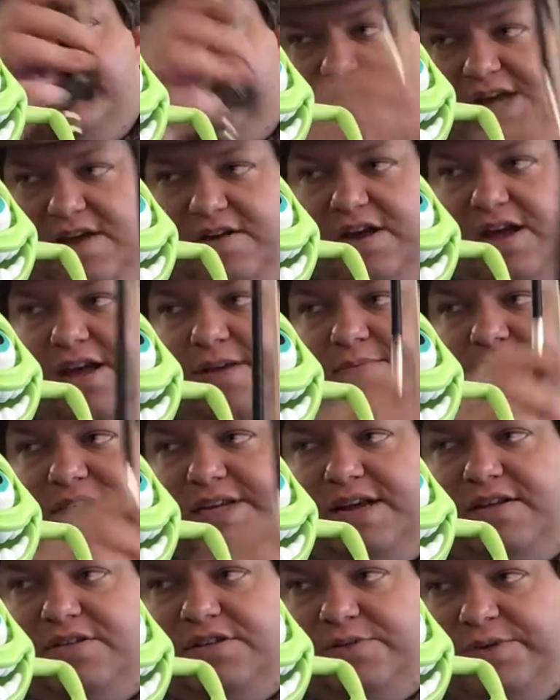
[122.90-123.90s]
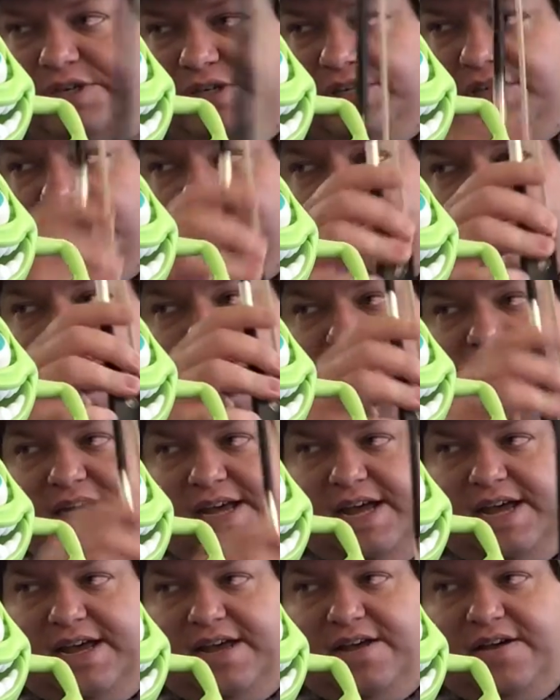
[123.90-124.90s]
down, switch,
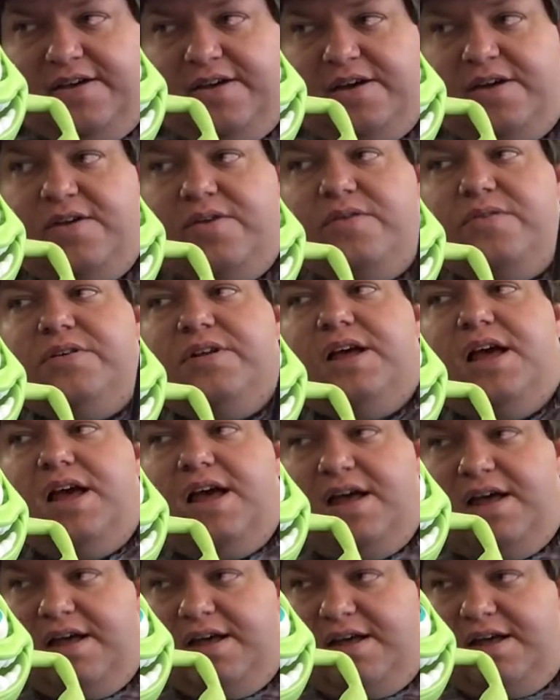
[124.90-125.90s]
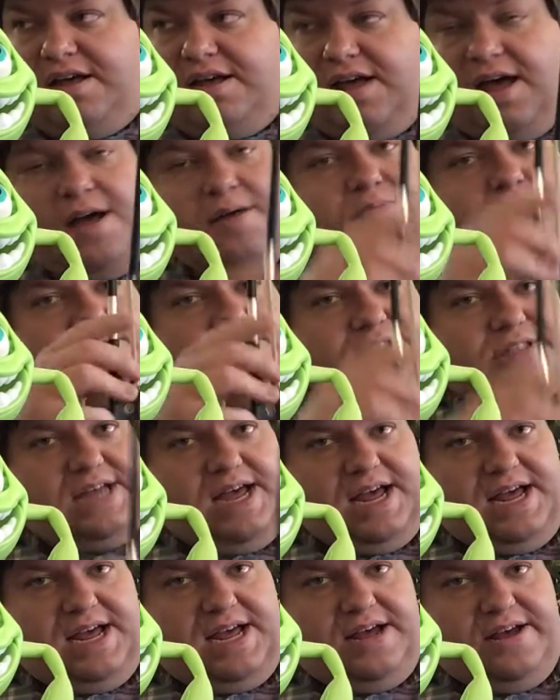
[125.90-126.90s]
down, up,
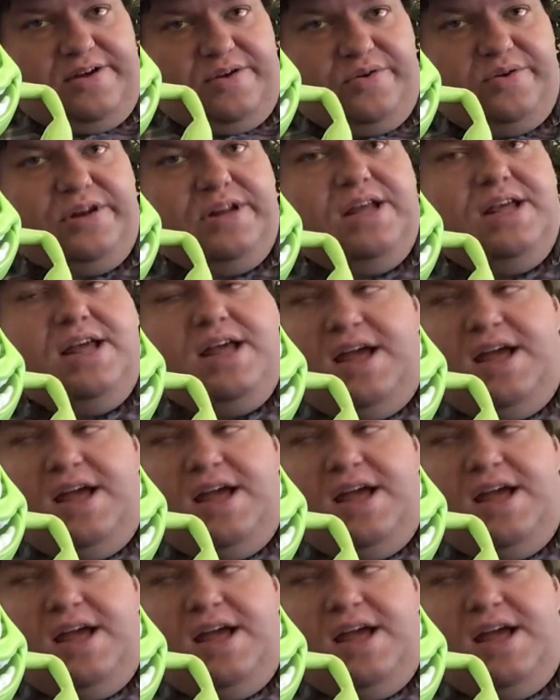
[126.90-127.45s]
down,